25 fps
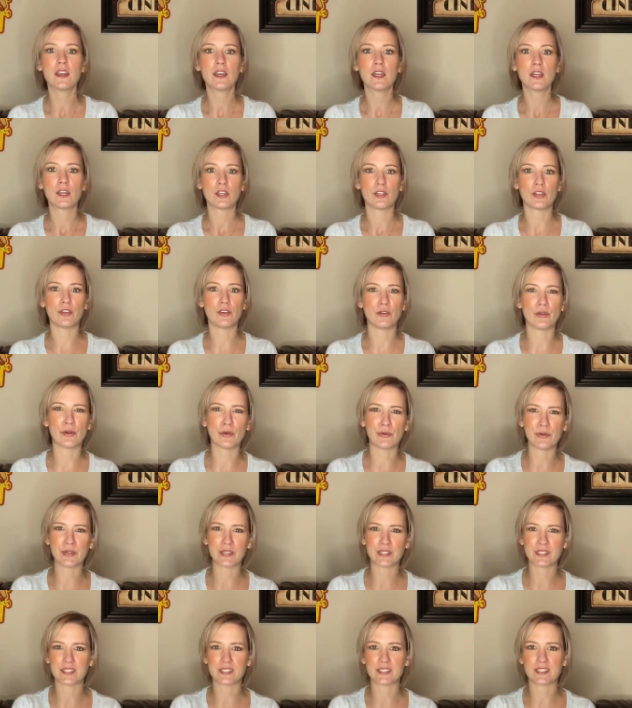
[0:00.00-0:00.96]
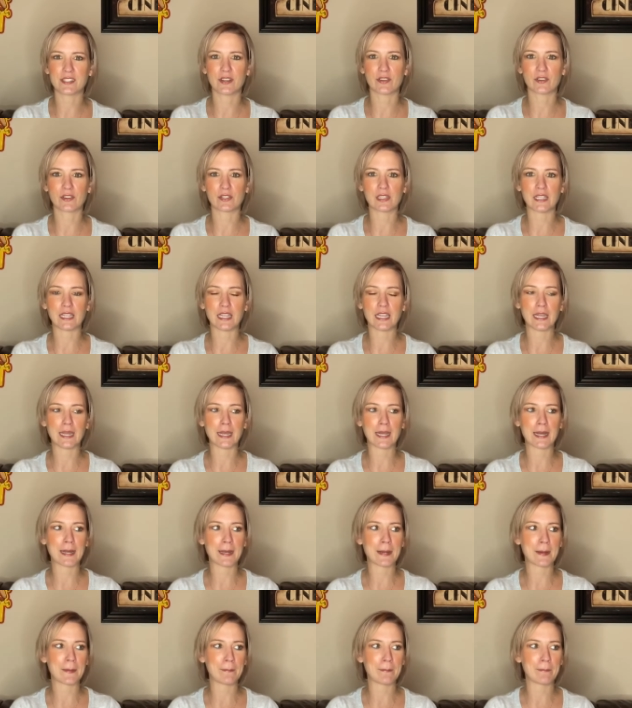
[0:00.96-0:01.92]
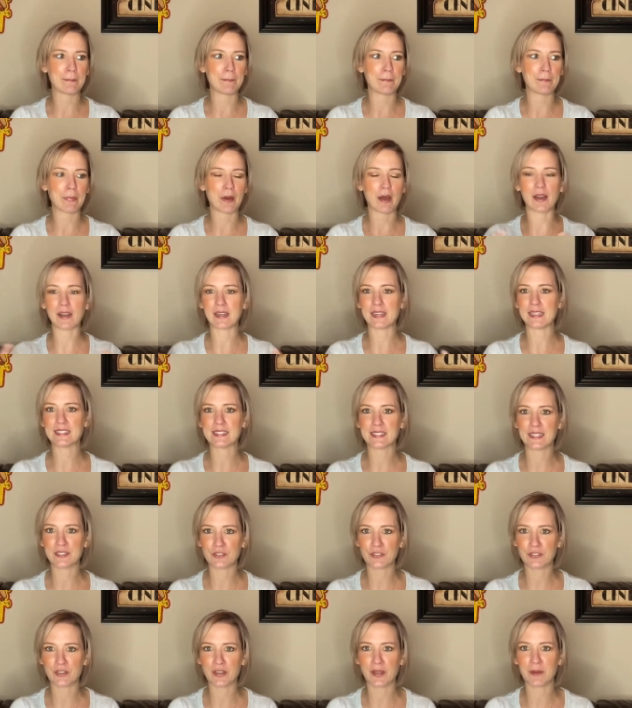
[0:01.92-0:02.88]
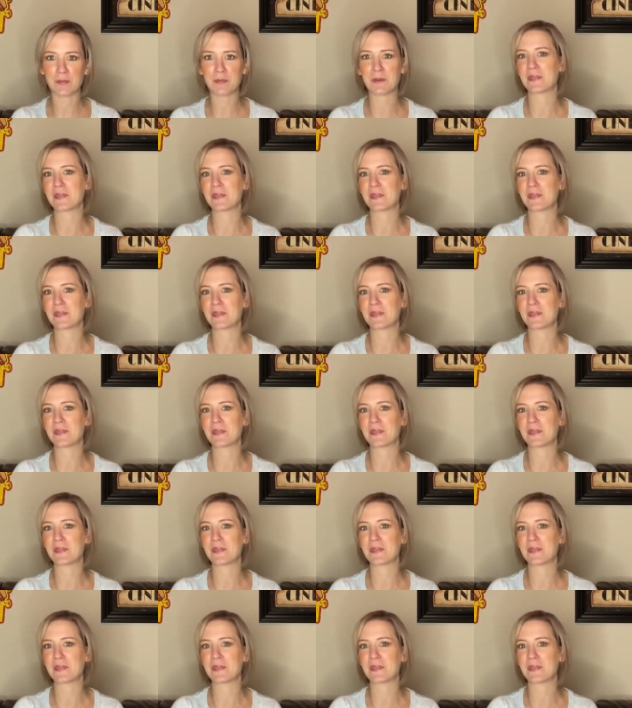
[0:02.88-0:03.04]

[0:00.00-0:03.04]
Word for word: you know necessarily um, body centric.